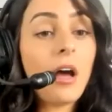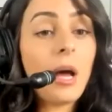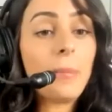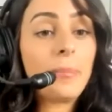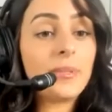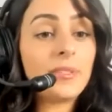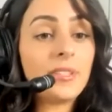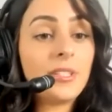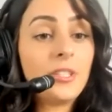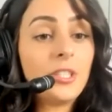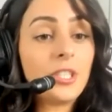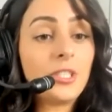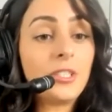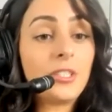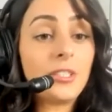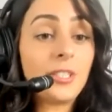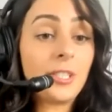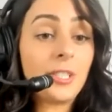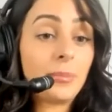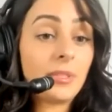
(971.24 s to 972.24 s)
opposition
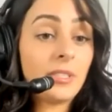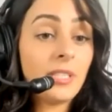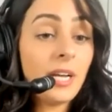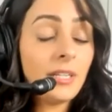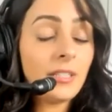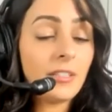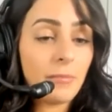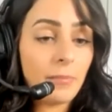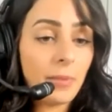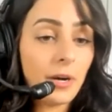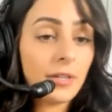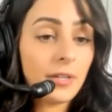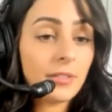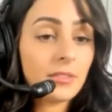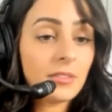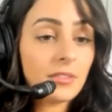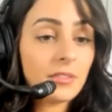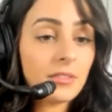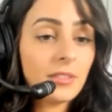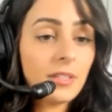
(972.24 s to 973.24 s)
to your protective
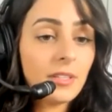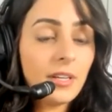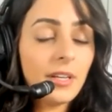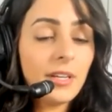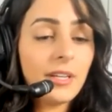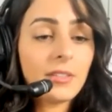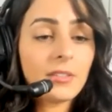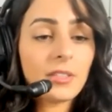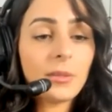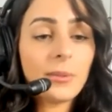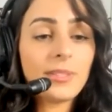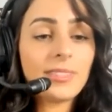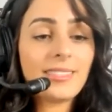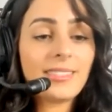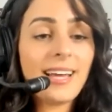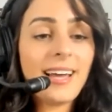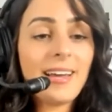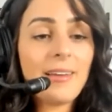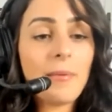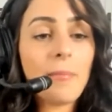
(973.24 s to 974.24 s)
parts so it's
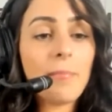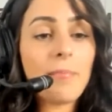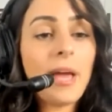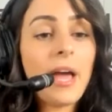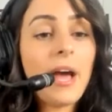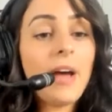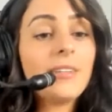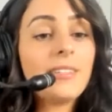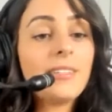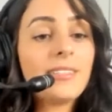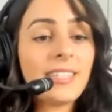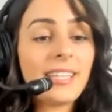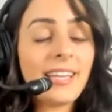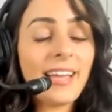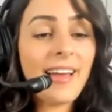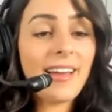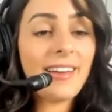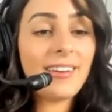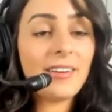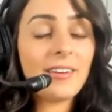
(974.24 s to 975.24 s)
that balance
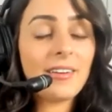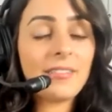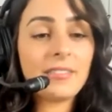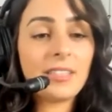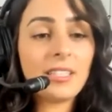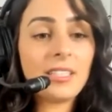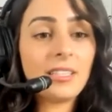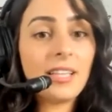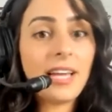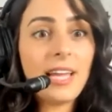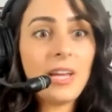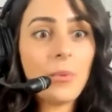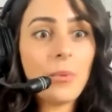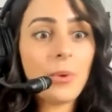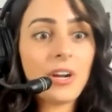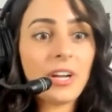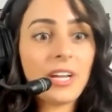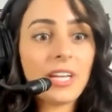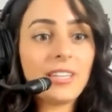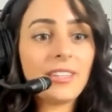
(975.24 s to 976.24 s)
again of the light
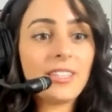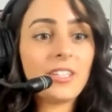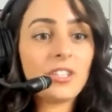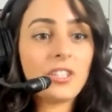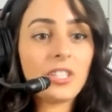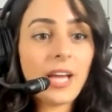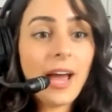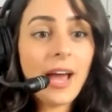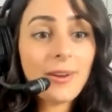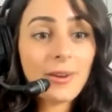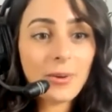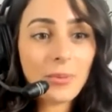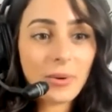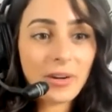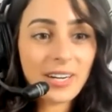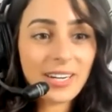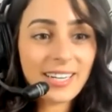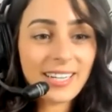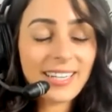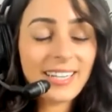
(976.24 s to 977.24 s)
work and the shadow
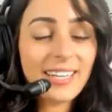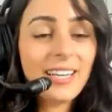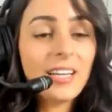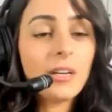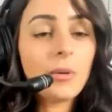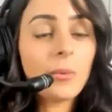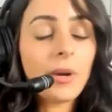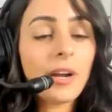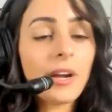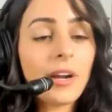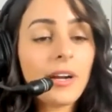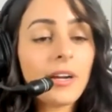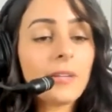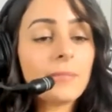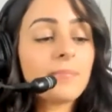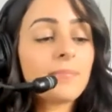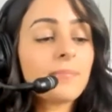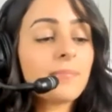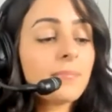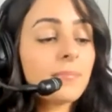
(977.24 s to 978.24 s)
work where
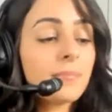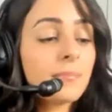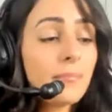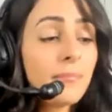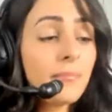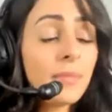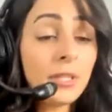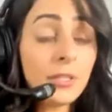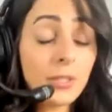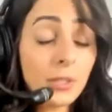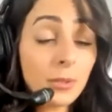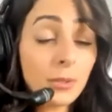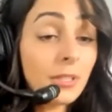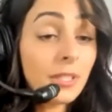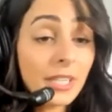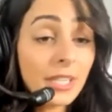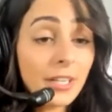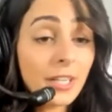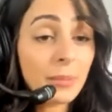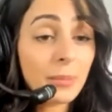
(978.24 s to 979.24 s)
you
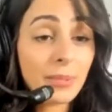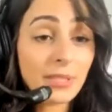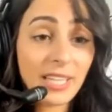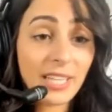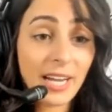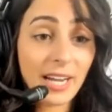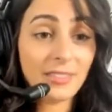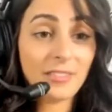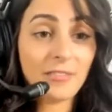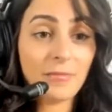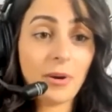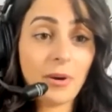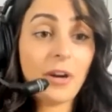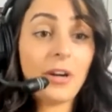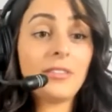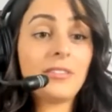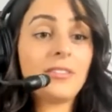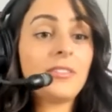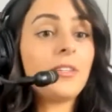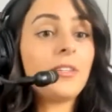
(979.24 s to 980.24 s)
look at your protective
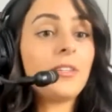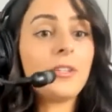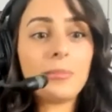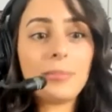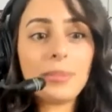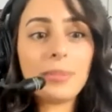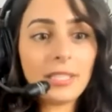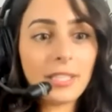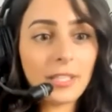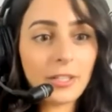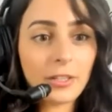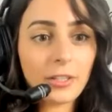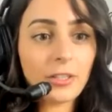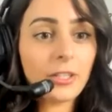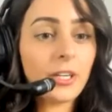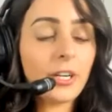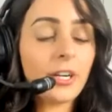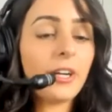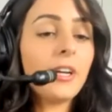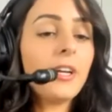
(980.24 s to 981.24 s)
parts, your
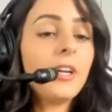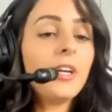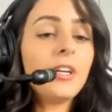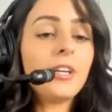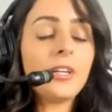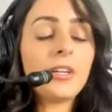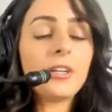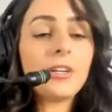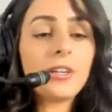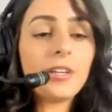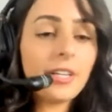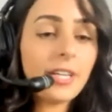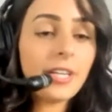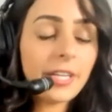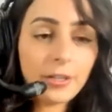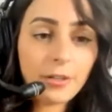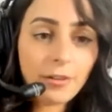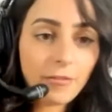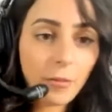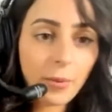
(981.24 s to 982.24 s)
belittler, your
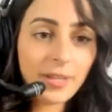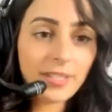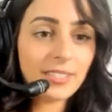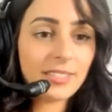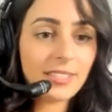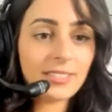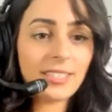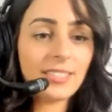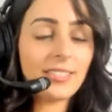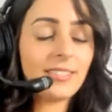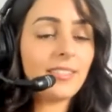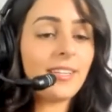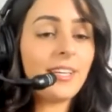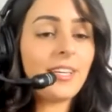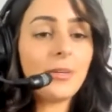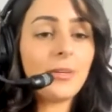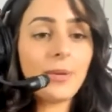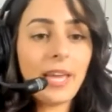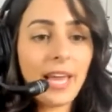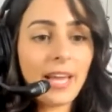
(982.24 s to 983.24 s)
inner voices that say
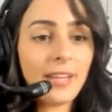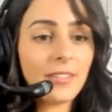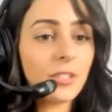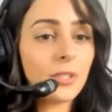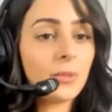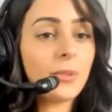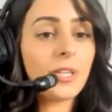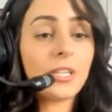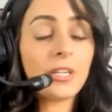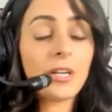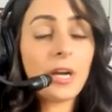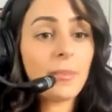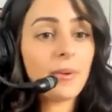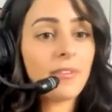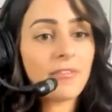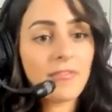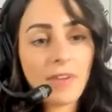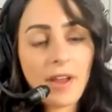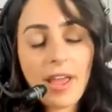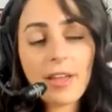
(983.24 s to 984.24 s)
you can't do it or I'm
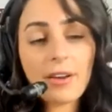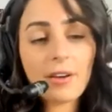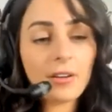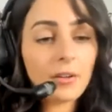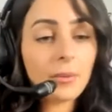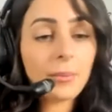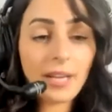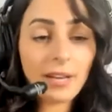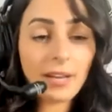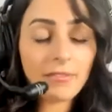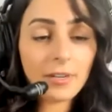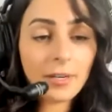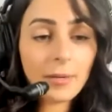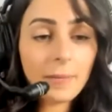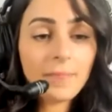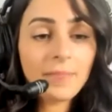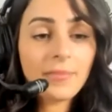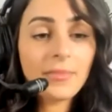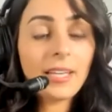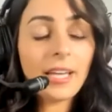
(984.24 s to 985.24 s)
afraid or whatever.
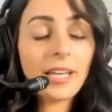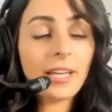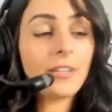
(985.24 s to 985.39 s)
Mm-hmm.